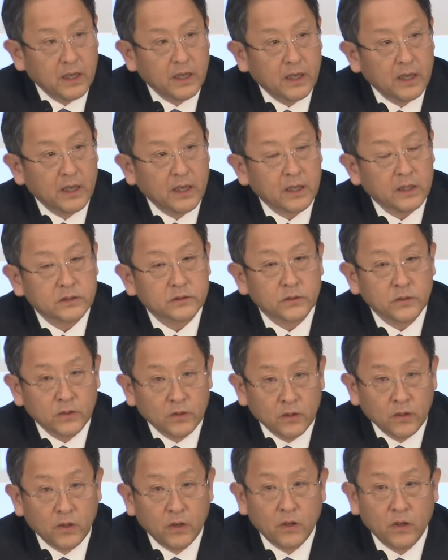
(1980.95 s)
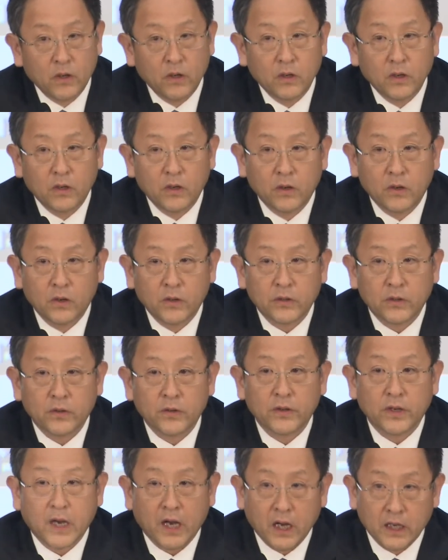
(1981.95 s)
individual products
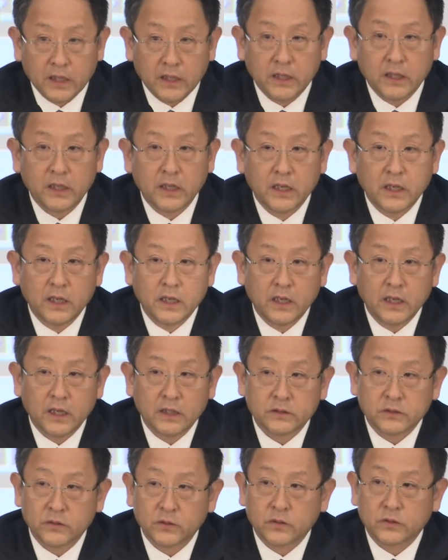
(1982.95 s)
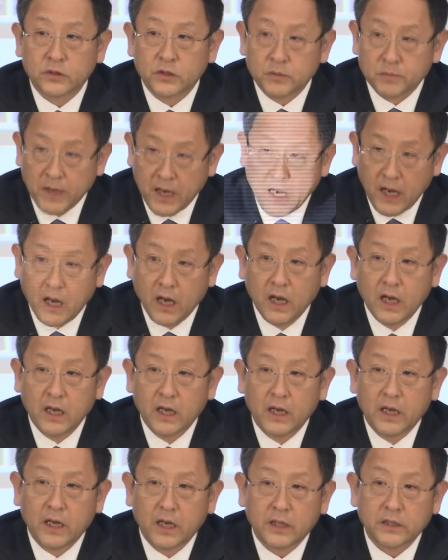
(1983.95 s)
and using vehicle as the ultimate
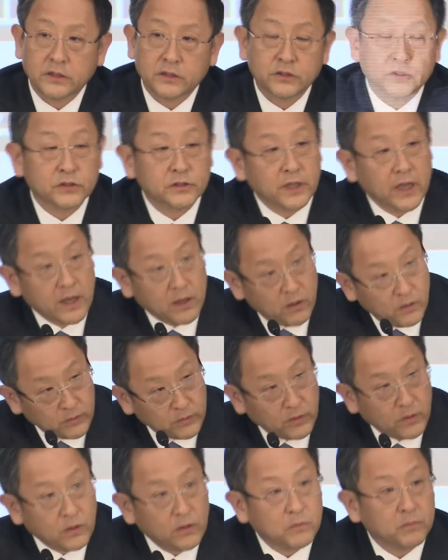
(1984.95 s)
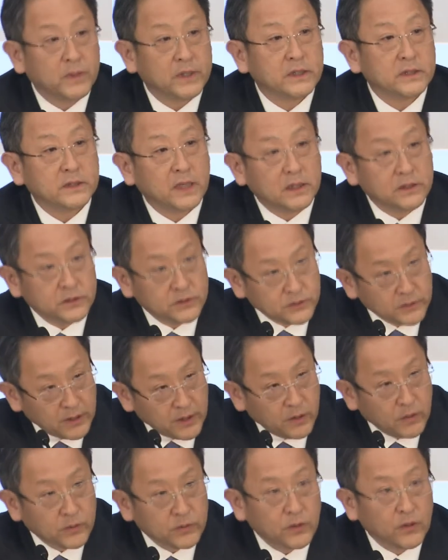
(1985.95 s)
uh, filter to judge the company.
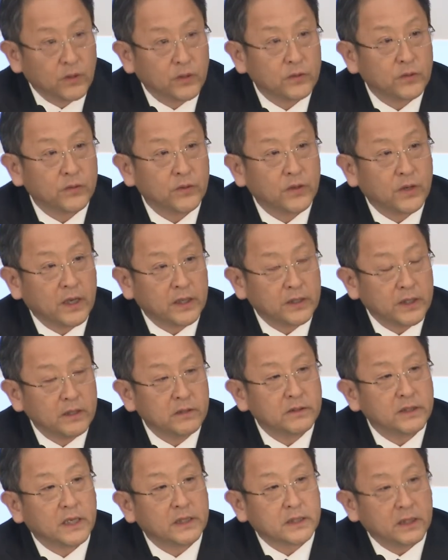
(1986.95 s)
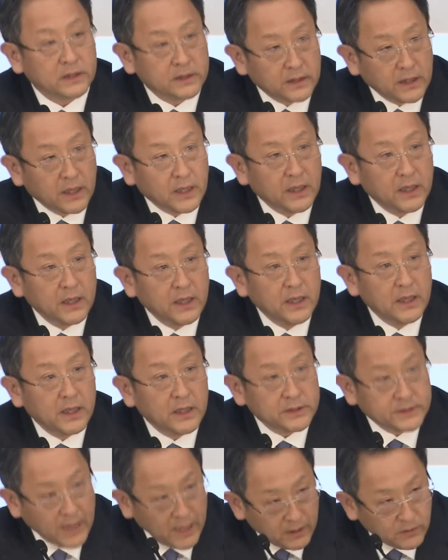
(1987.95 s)
Our uh, vehicles will be used uh,
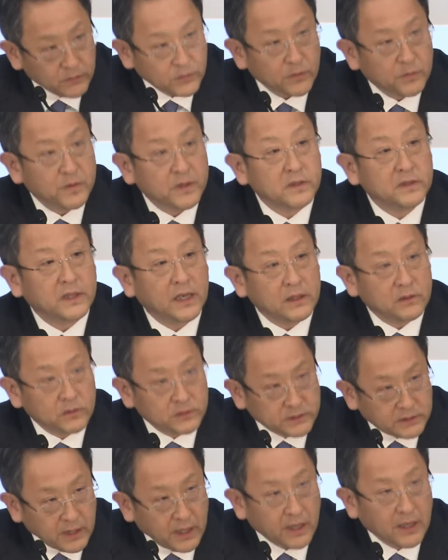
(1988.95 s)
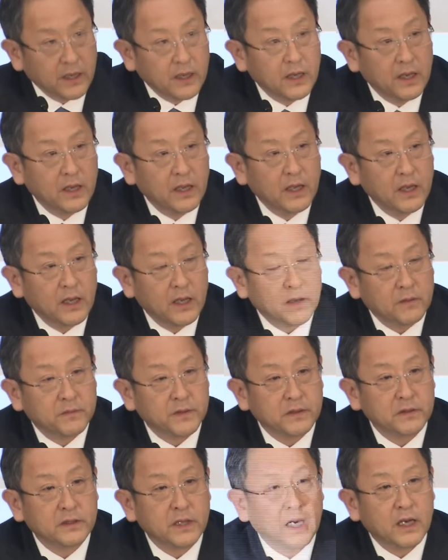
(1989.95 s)
for the next 20 or 30
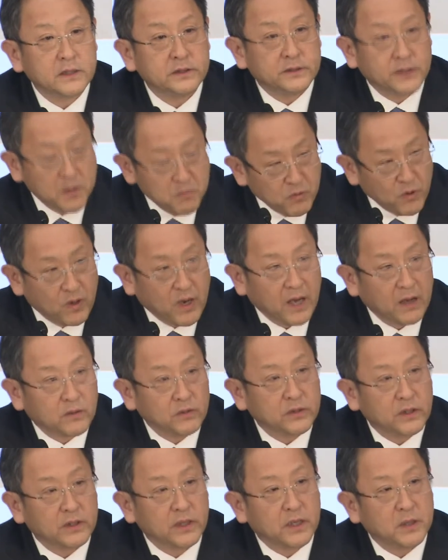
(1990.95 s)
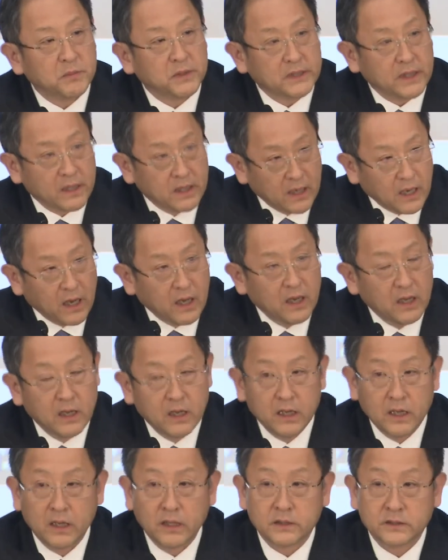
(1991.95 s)
years as the ultimate filter,
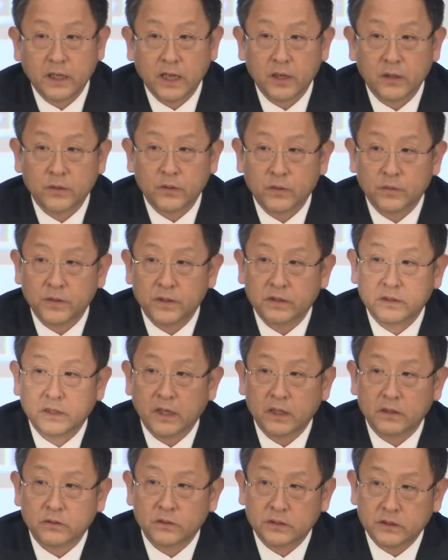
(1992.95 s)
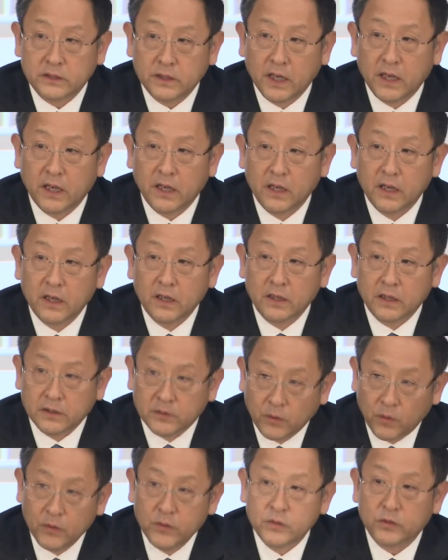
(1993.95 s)
although all the filters cannot be
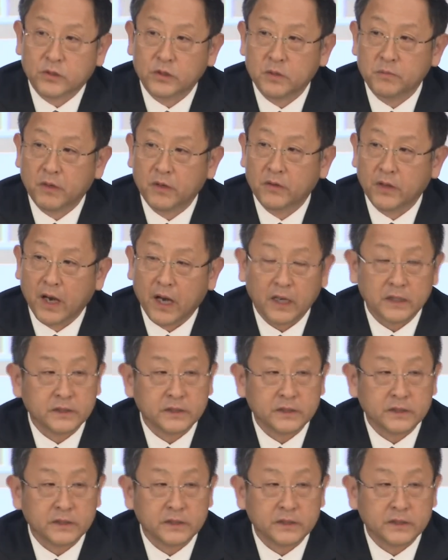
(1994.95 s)
changed, but